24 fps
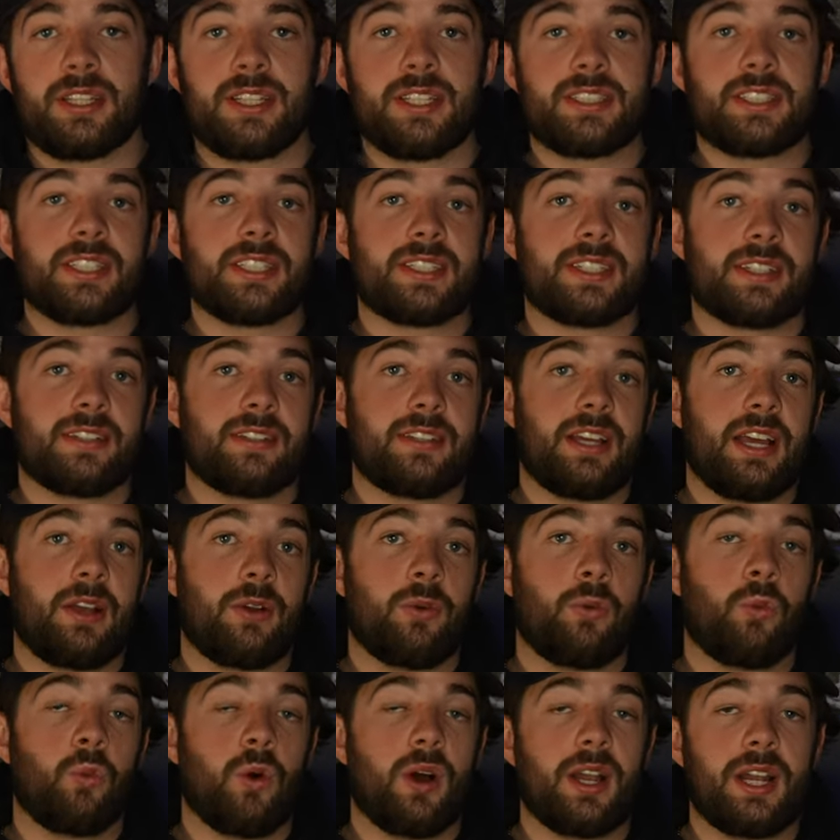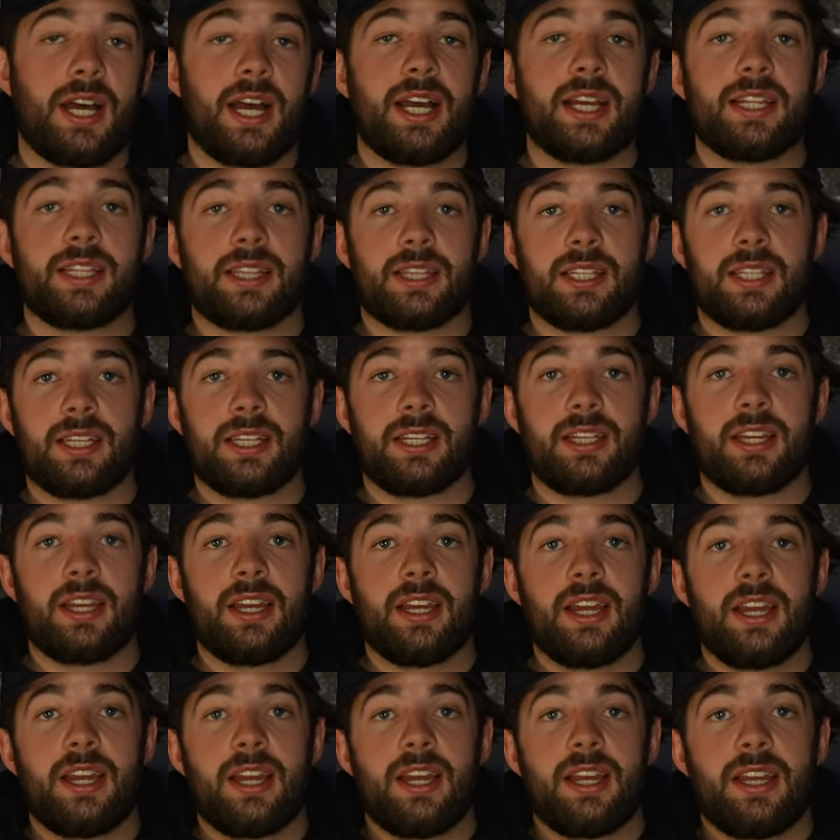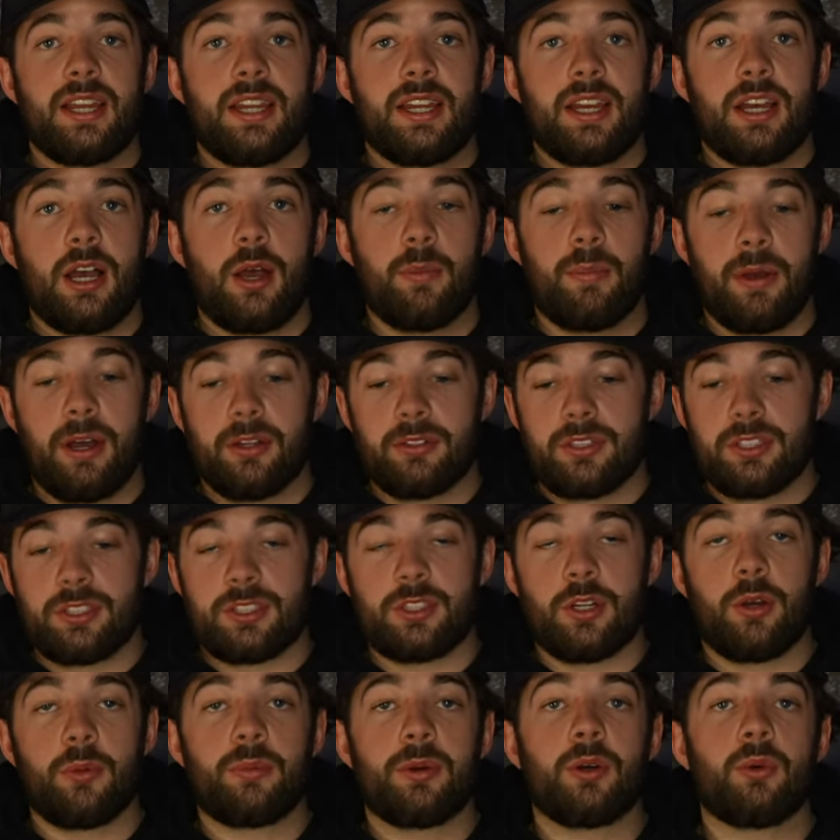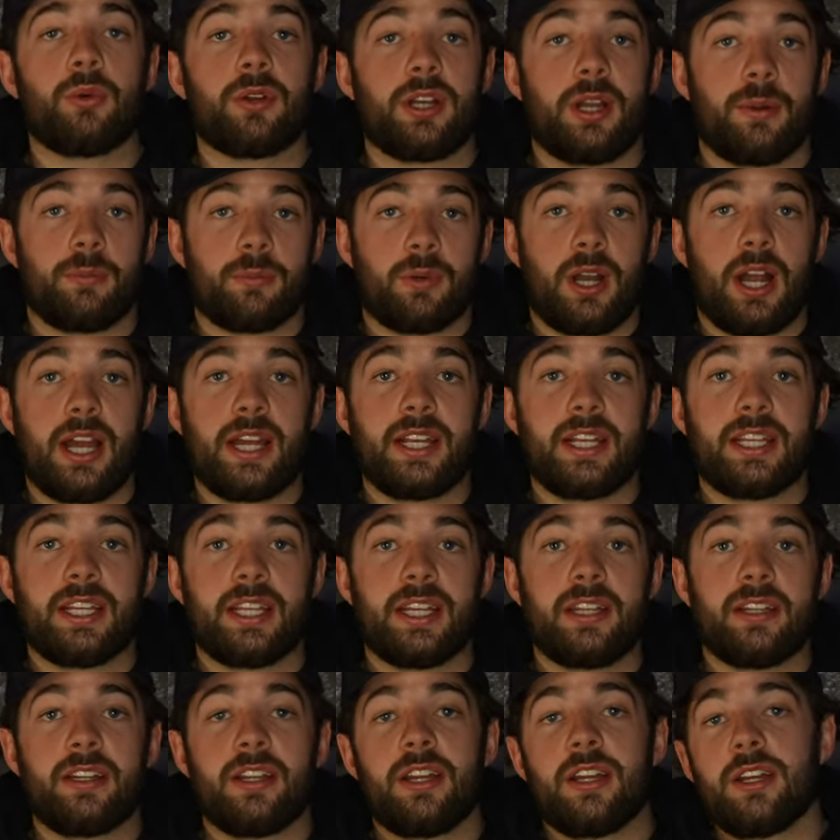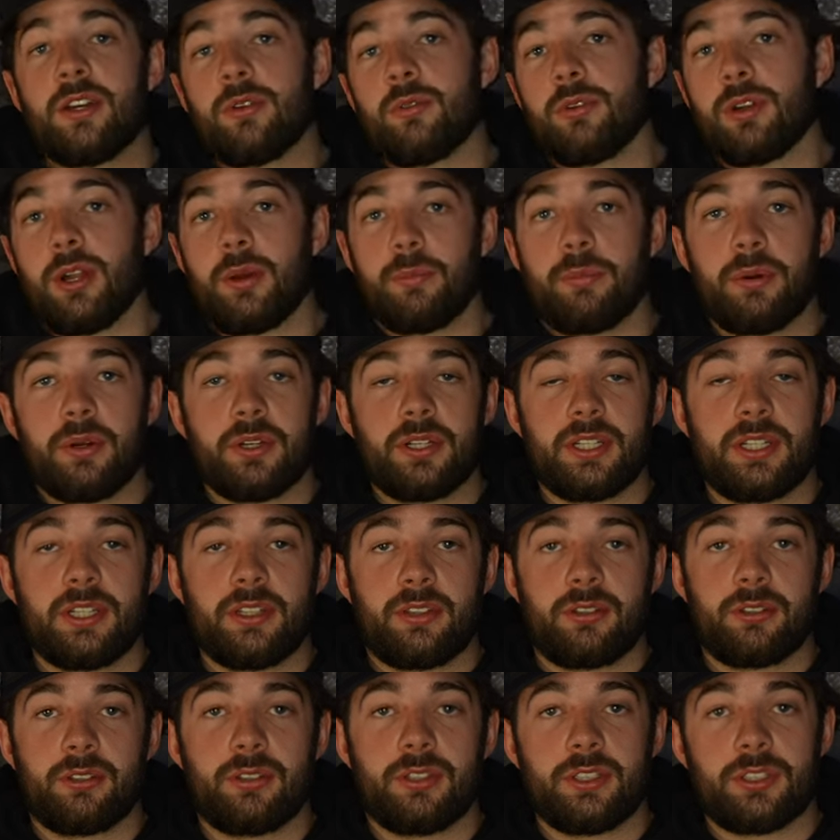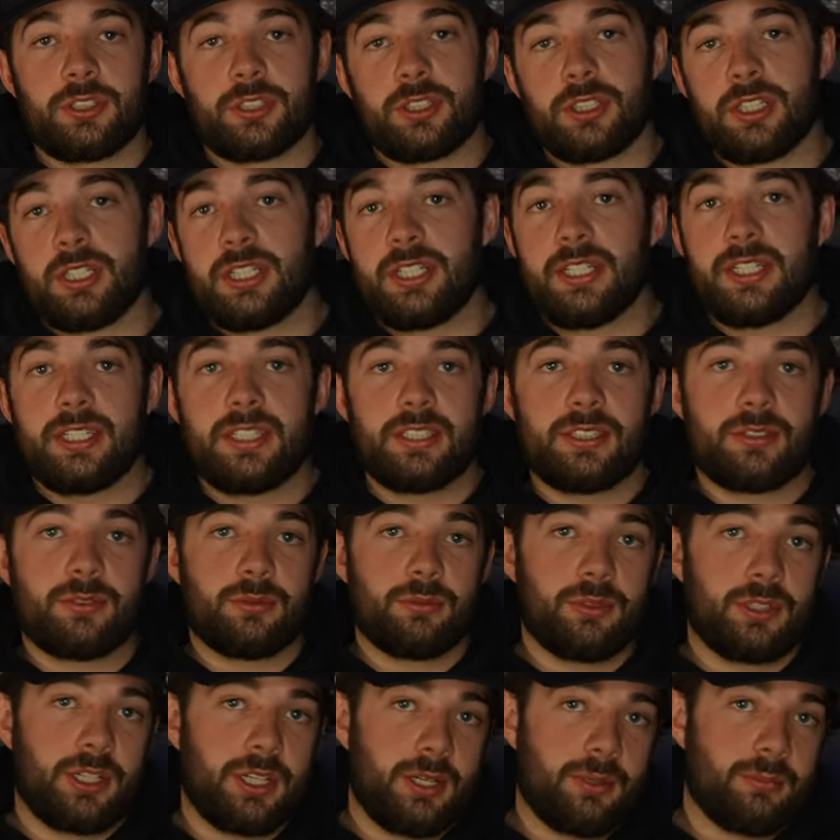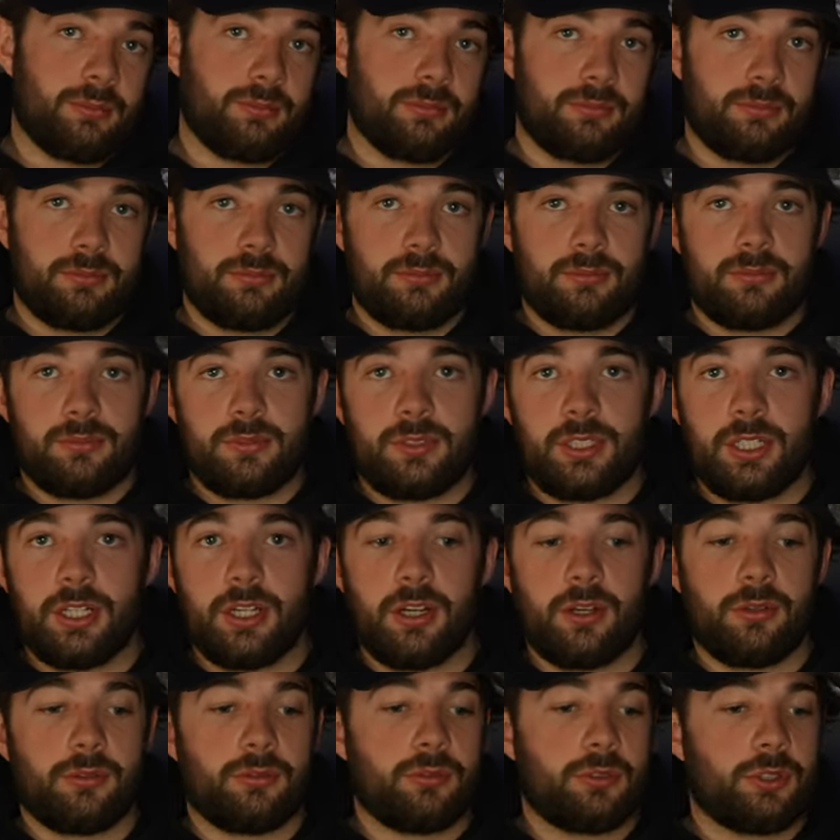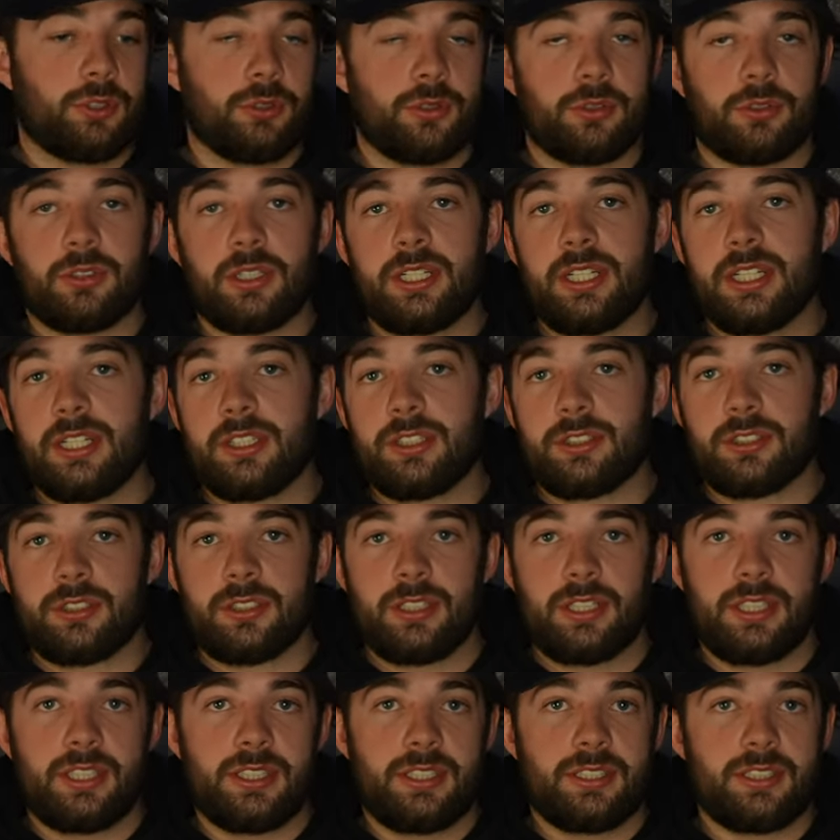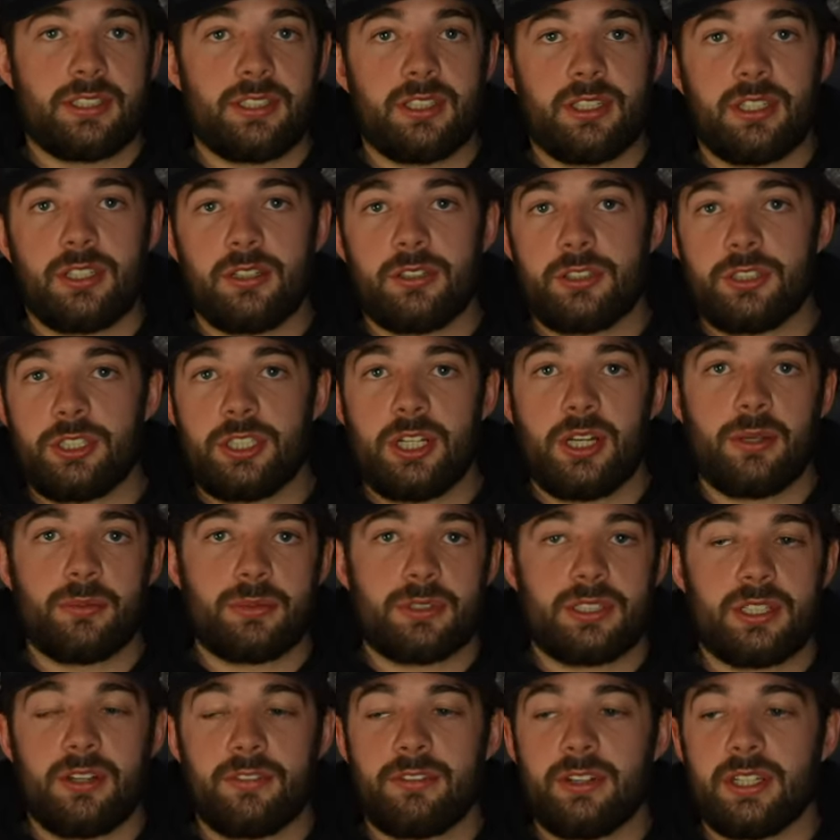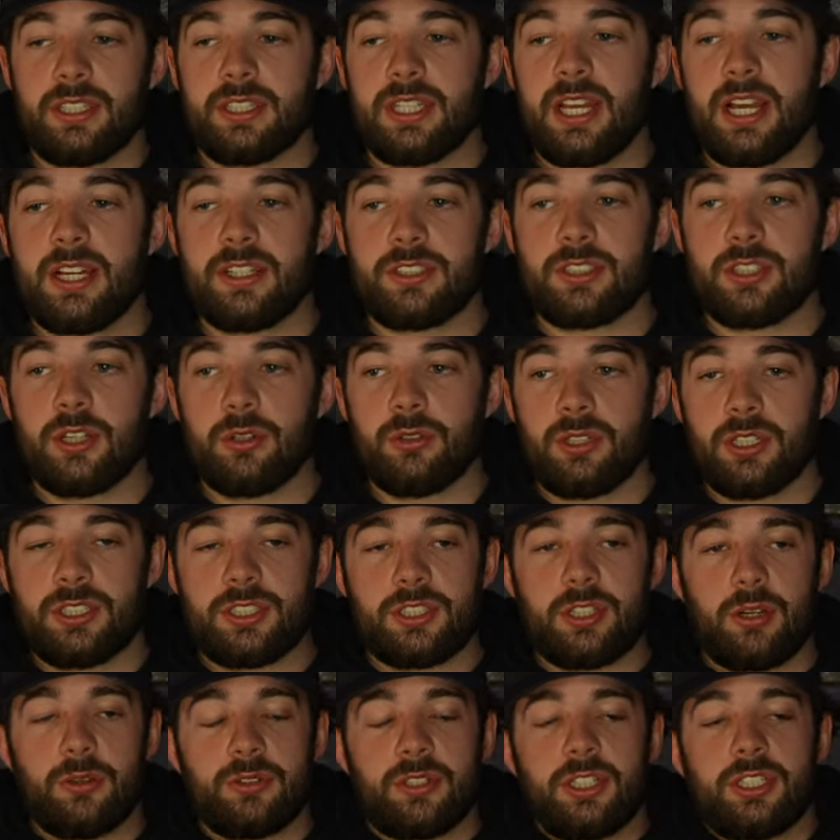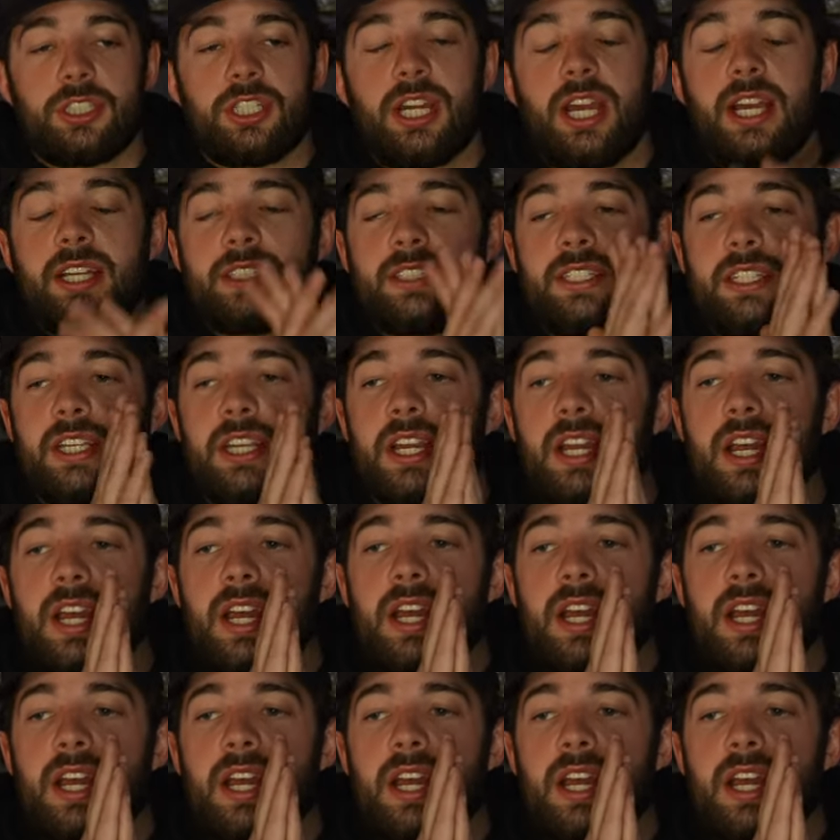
This is what I think about the snowmobile when I'm riding it, when I'm putting it through the trees, when I'm, you know, doing re-entries, little jumps, stuff like that. So let's start with the chassis.